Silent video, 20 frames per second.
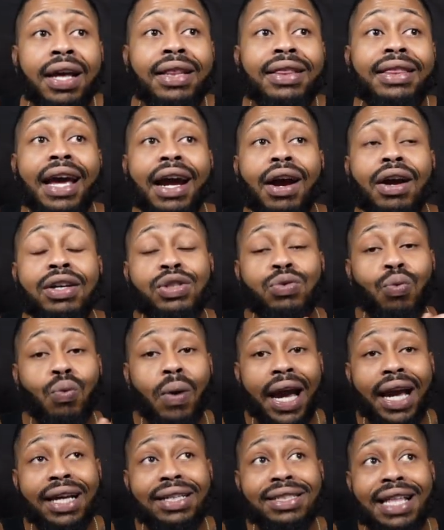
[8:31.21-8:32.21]
There's
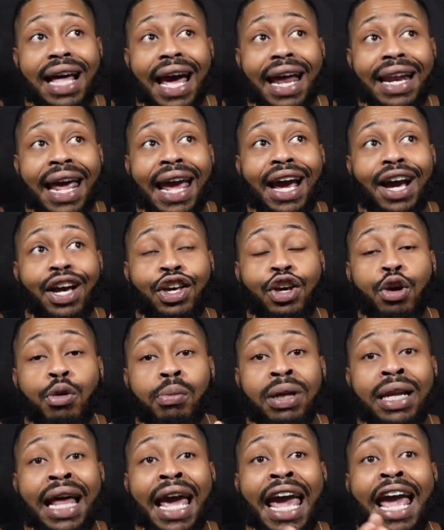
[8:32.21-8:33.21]
ways that they
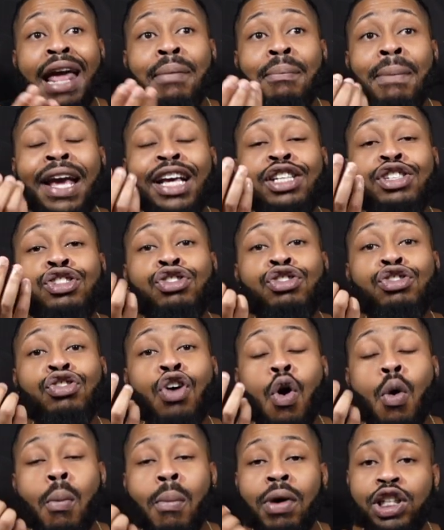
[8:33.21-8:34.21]
accumulate and make
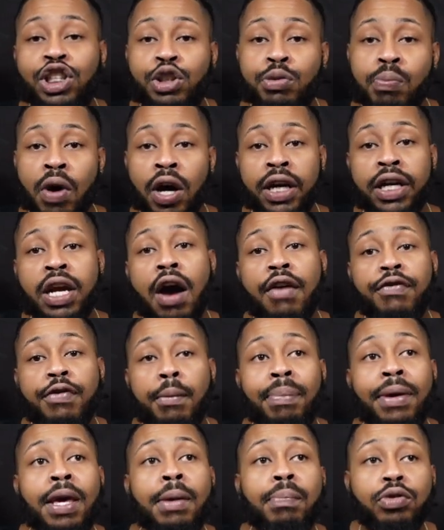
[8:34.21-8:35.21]
so much money off
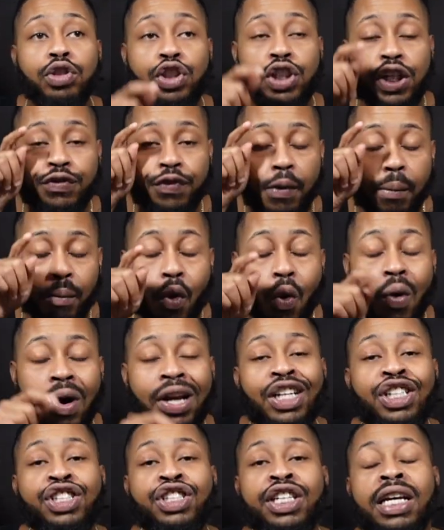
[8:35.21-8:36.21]
of people just from
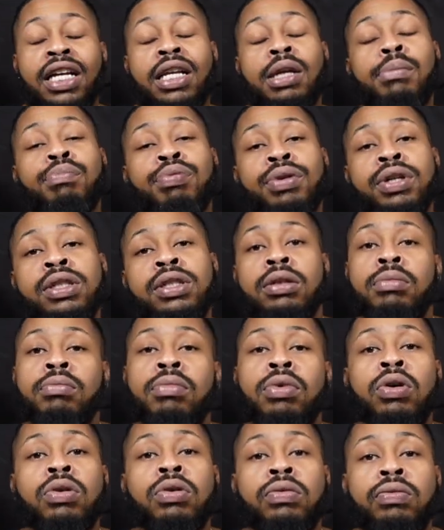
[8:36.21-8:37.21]
going to jail and prison,
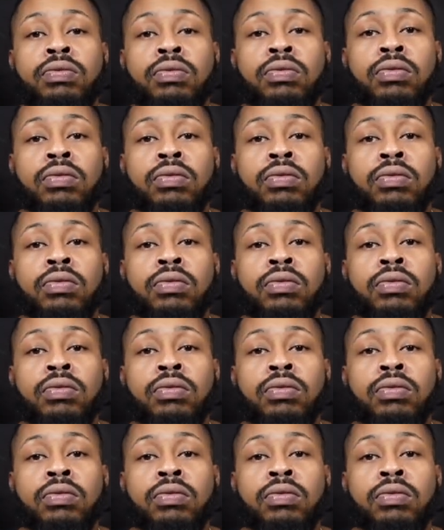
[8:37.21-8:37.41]
bro.